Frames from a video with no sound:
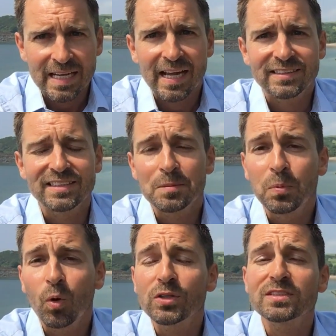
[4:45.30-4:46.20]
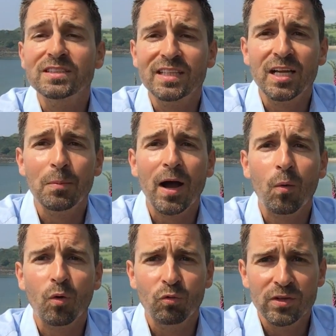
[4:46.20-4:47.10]
It's as important to think about
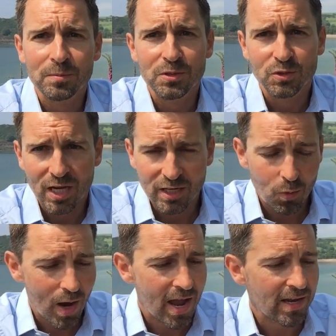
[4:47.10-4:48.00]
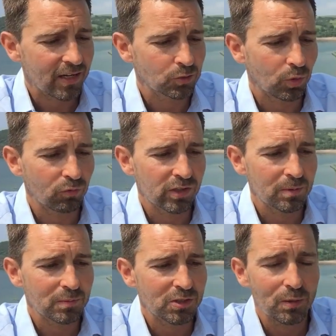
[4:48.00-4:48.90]
what rhythms you take away as what
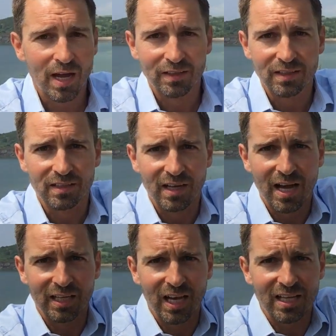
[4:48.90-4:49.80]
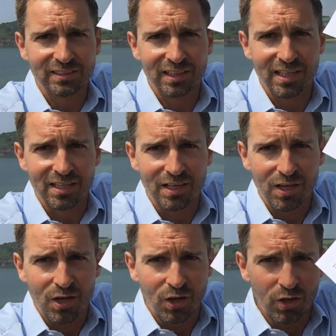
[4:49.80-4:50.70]
rhythms you add in. And lastly,
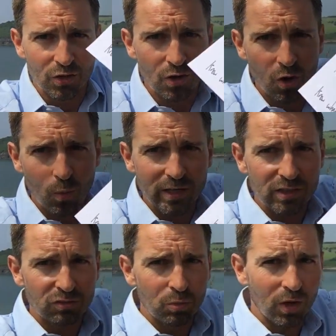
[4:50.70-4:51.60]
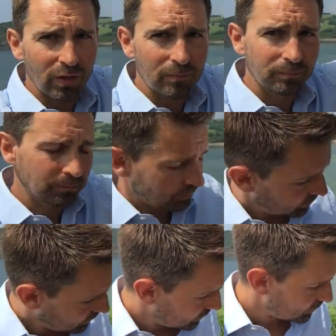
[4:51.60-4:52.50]
know when you've won.
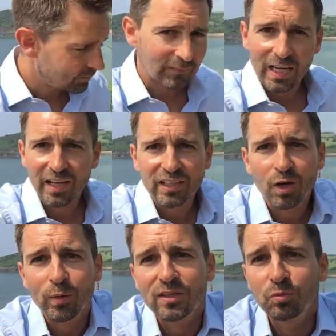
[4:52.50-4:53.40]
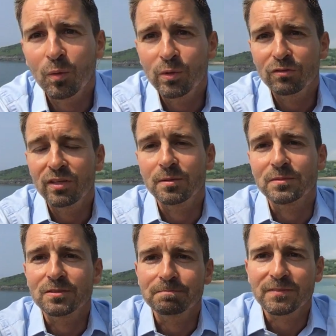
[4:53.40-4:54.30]
How do you know when you've won with rhythms?